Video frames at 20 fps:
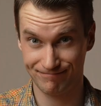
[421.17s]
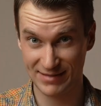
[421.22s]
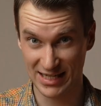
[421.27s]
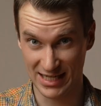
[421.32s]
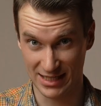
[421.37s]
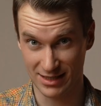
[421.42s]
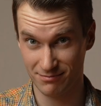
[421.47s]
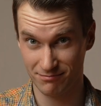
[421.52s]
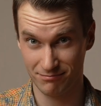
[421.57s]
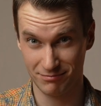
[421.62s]

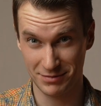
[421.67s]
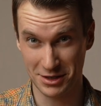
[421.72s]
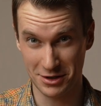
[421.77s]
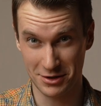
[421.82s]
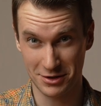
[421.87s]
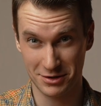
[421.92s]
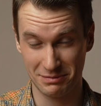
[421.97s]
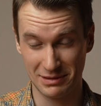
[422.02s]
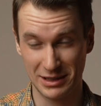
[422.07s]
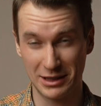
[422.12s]
Yes,
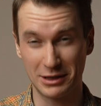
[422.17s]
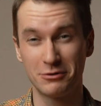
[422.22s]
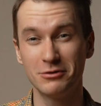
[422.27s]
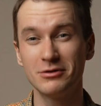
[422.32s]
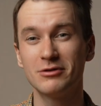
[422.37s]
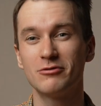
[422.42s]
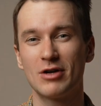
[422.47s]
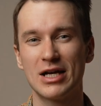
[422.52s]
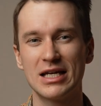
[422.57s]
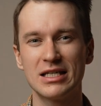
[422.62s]
because in a
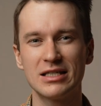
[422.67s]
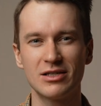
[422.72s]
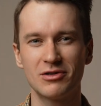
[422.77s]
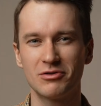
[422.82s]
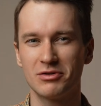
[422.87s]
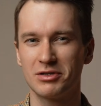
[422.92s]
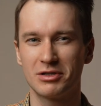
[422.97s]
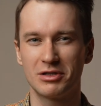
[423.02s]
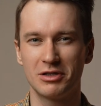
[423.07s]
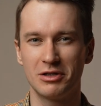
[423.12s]
good
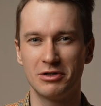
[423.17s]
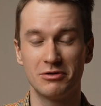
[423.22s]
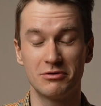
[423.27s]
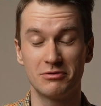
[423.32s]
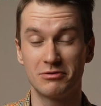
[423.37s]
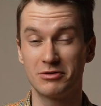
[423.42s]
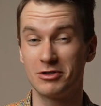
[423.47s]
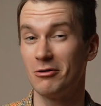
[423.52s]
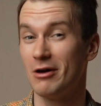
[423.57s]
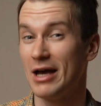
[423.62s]
restaurant you
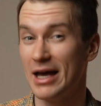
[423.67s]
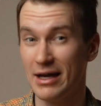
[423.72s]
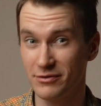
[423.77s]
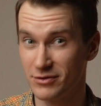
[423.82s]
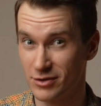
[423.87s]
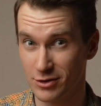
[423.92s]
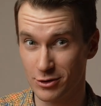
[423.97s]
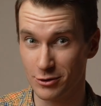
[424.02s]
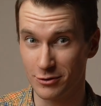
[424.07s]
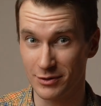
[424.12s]
don't have
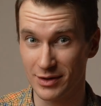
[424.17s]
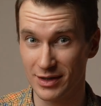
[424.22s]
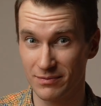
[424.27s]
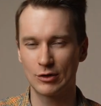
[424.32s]
to do it.